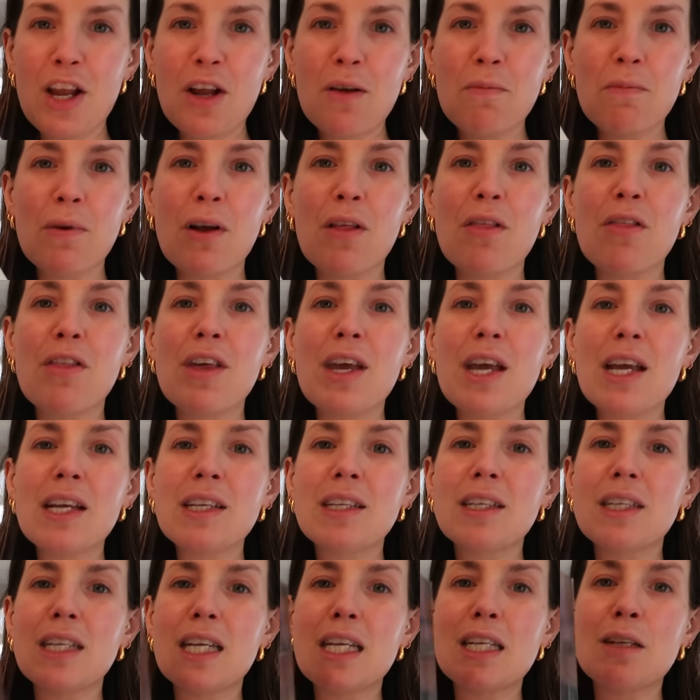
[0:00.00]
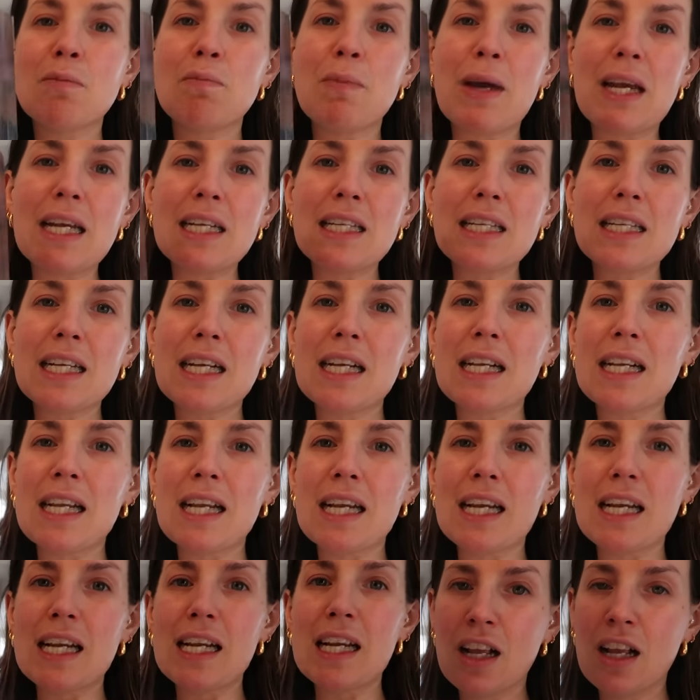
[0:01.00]
But this is
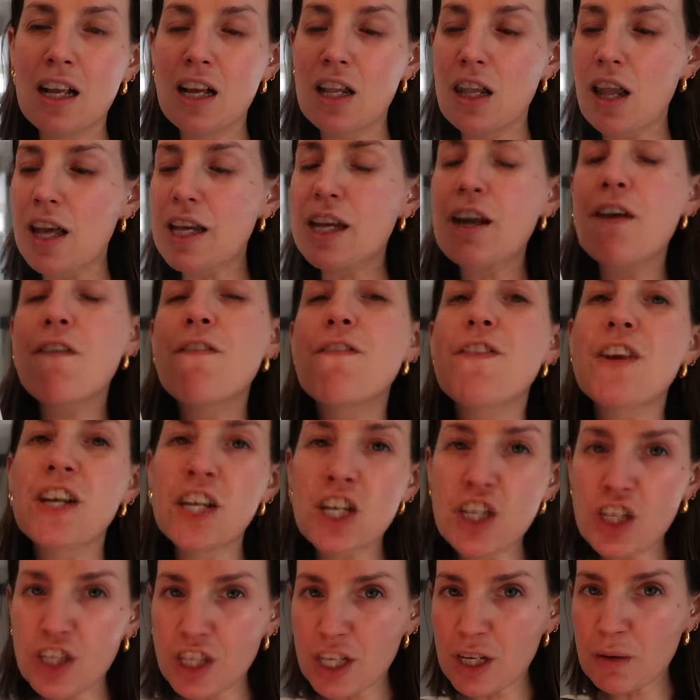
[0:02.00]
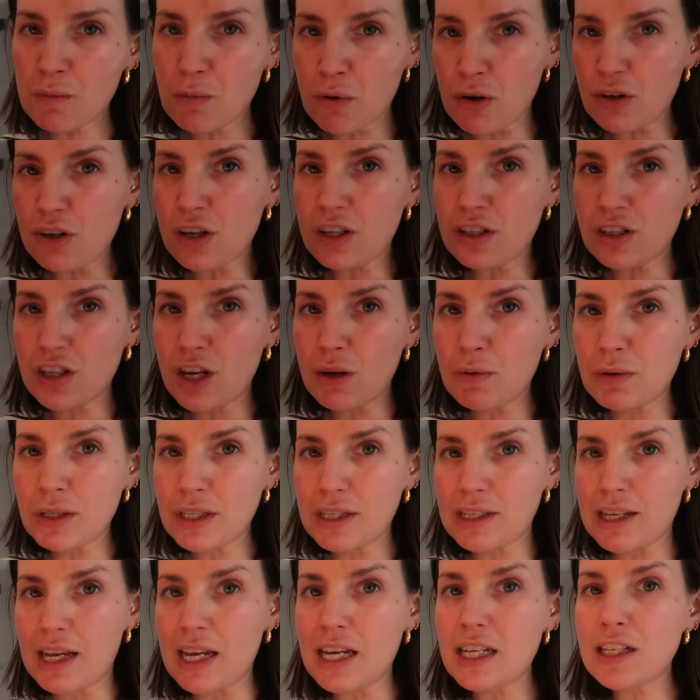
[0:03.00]
basically like a finishing product, I would
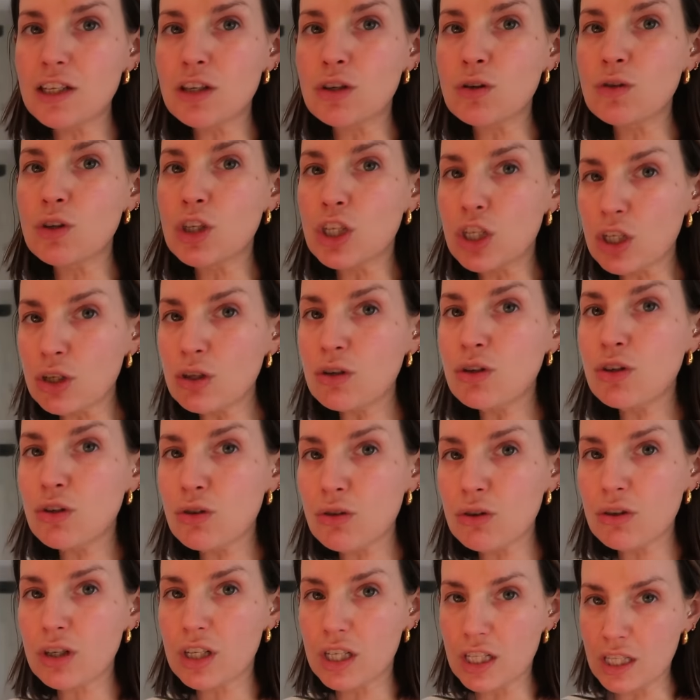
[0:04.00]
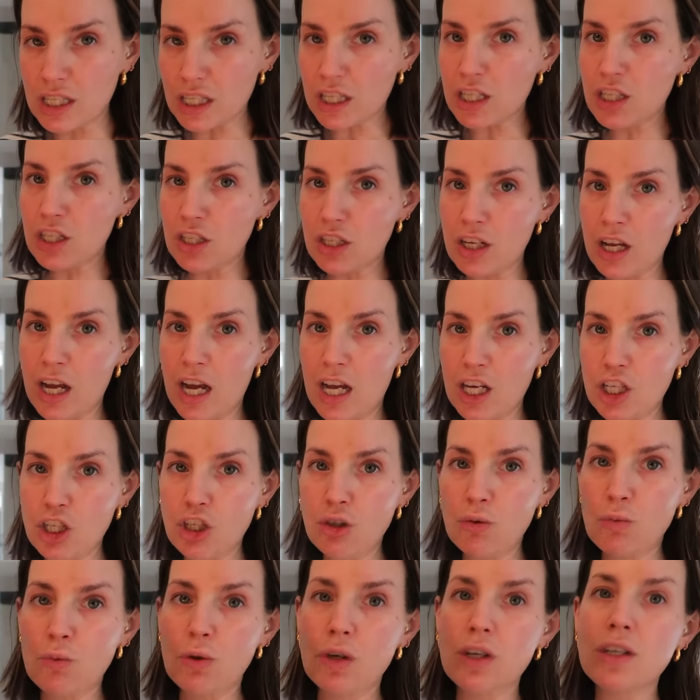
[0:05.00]
say. So you use your conditioner as
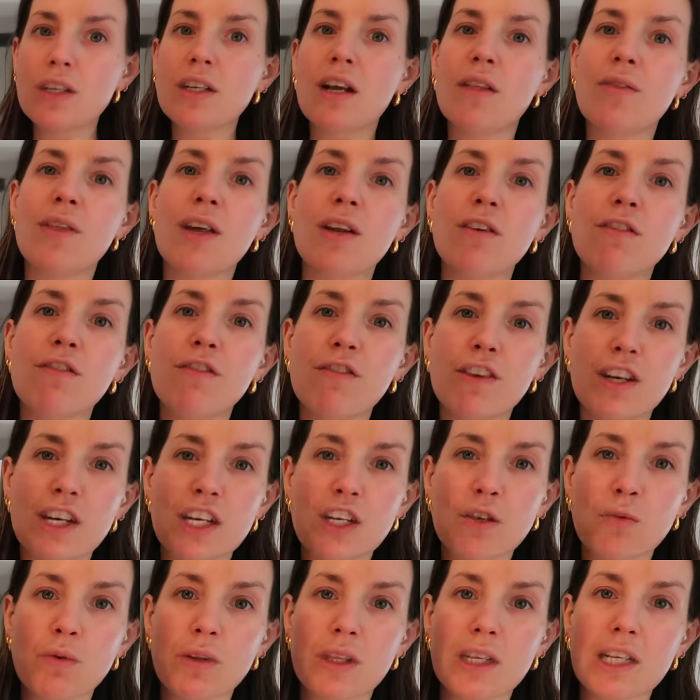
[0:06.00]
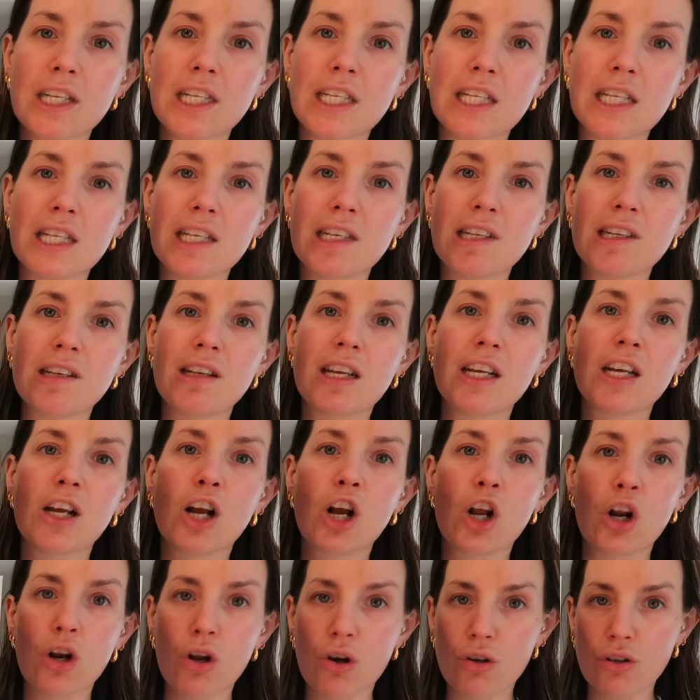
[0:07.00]
you would and then finish with this. And this is like a
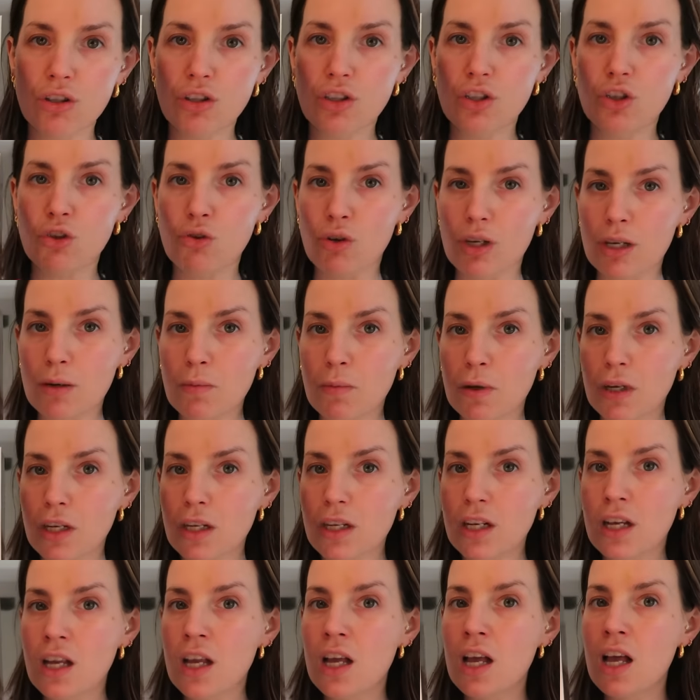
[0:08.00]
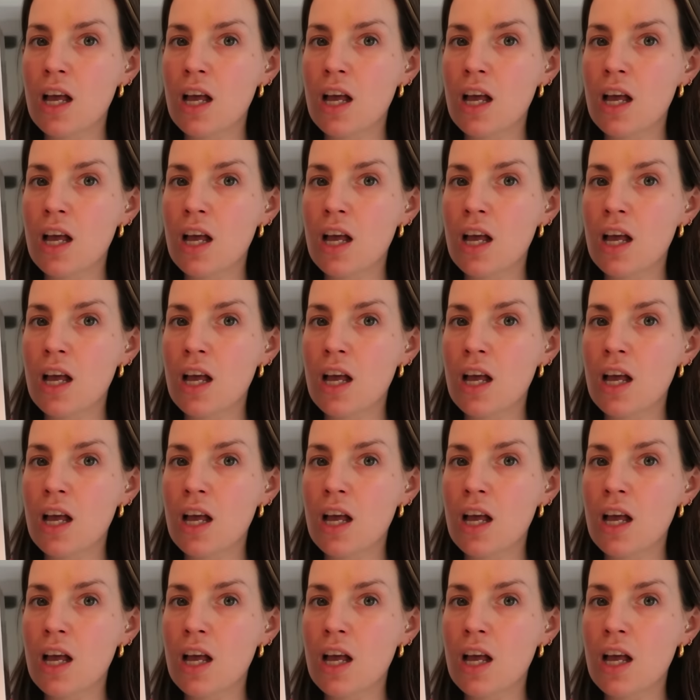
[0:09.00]
gloss treatment.